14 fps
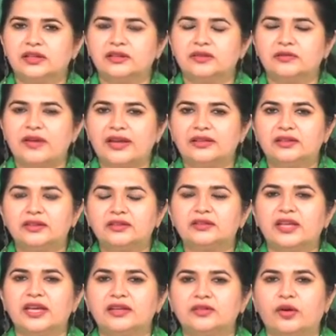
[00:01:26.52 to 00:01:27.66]
factors
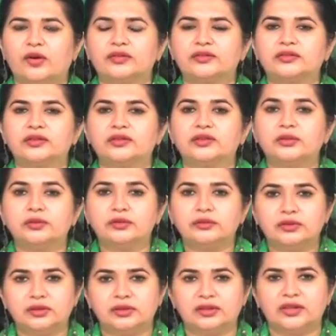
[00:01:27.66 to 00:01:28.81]
that
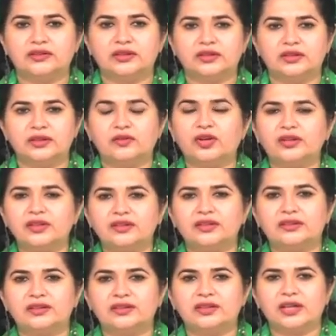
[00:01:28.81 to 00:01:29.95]
constitute a city. What is a
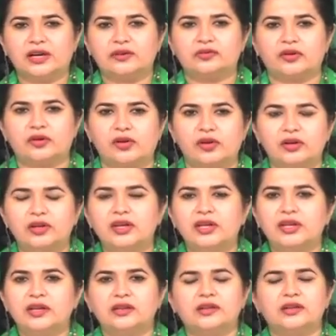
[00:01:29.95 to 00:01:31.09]
city after all,
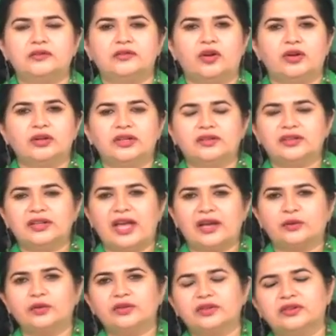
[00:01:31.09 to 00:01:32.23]
if not its
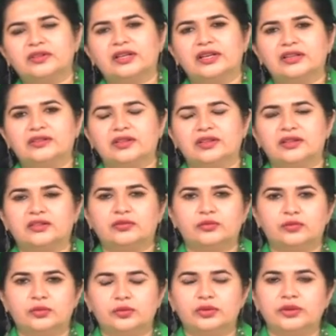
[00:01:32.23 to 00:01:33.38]
language, its culture, its
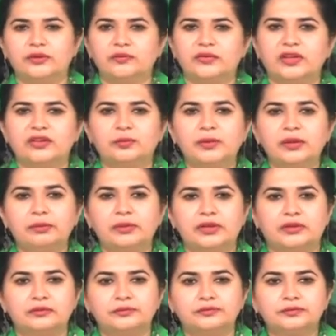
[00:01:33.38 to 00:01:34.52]
food, its people?
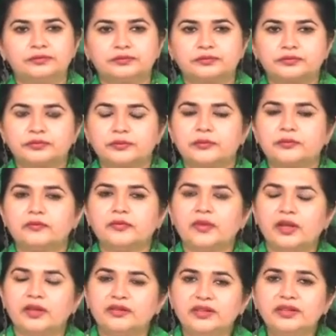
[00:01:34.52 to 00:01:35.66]

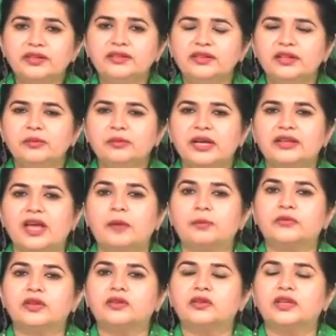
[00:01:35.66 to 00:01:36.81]
City cinema
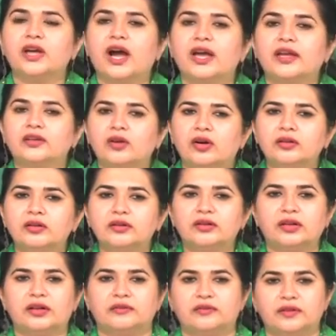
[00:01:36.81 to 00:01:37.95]
captures the
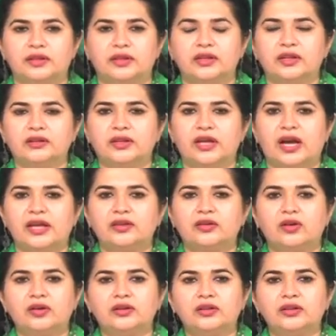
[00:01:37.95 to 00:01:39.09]
iconography, the
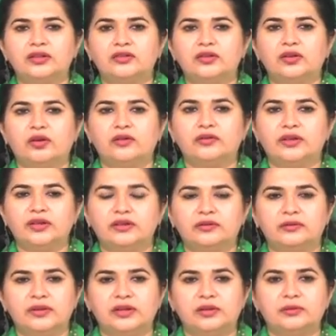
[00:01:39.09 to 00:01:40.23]
iconology of these
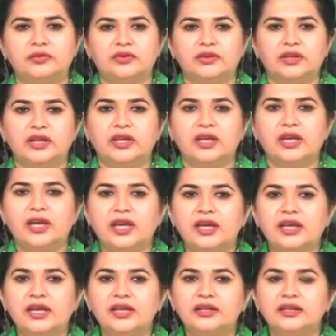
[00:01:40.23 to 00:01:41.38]
films,
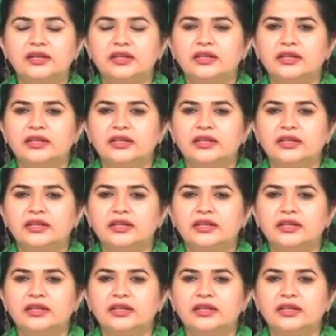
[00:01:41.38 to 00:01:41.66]
and